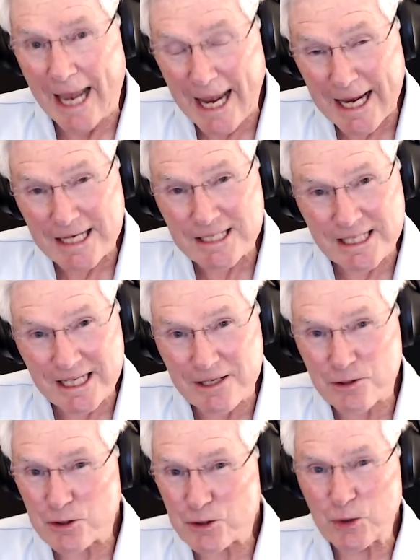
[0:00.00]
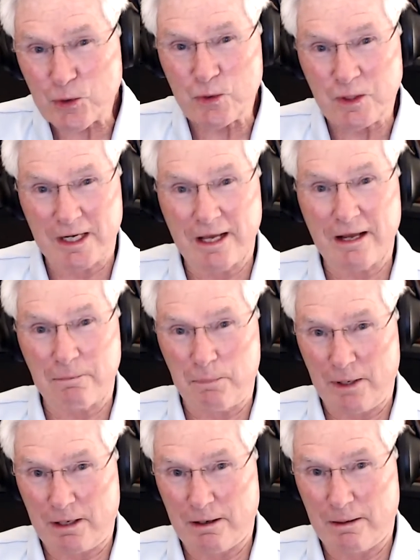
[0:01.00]
as is student debt
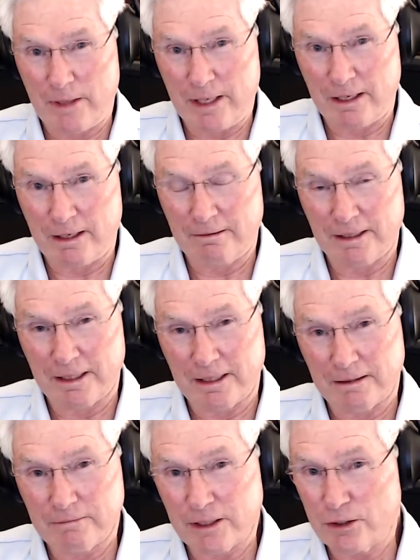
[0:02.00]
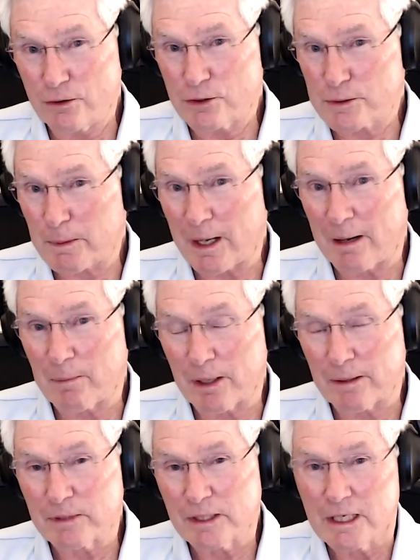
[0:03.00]
becoming uh, a huge
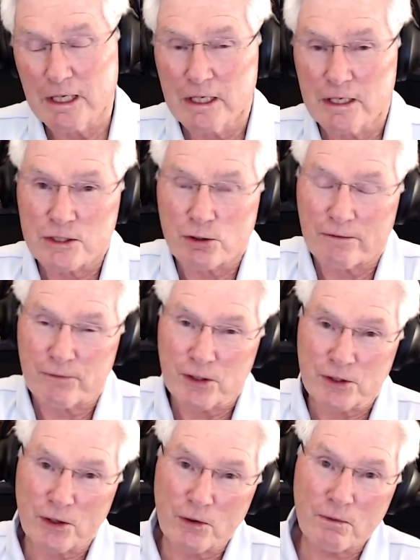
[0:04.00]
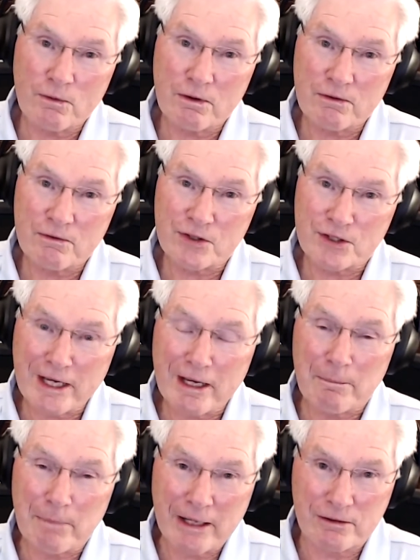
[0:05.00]
problem. So if you don't think
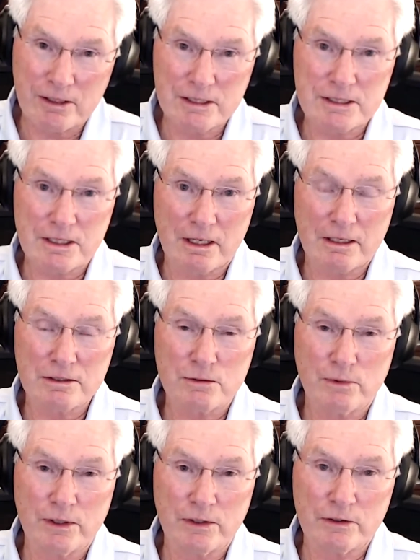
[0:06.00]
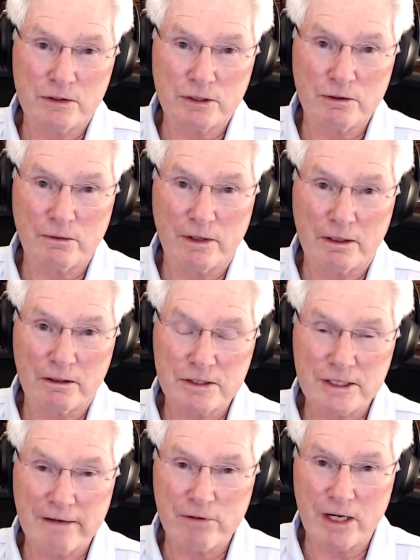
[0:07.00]
about these things when your children are
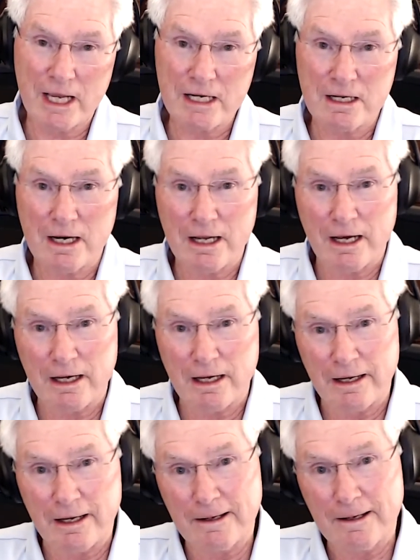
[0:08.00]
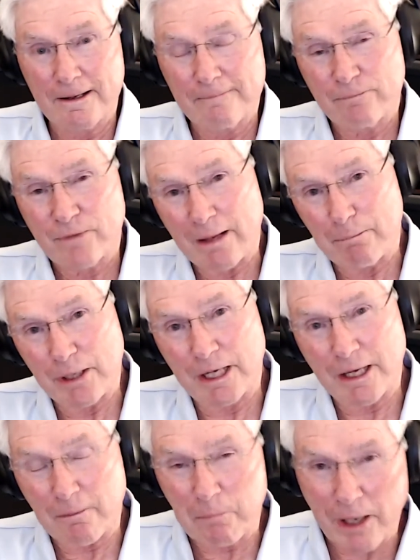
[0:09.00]
seven, eight, and nine, and
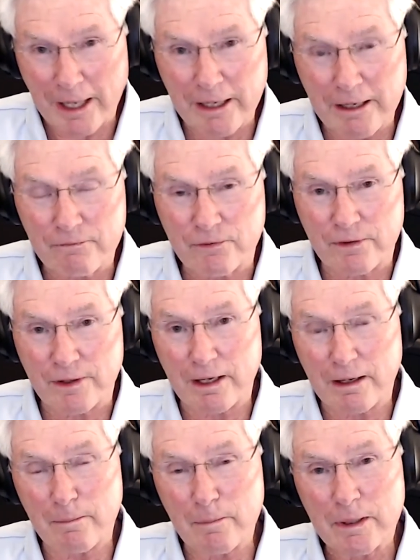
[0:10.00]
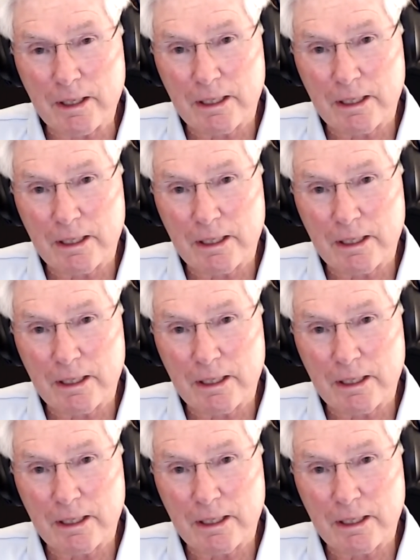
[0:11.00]
begin planning for them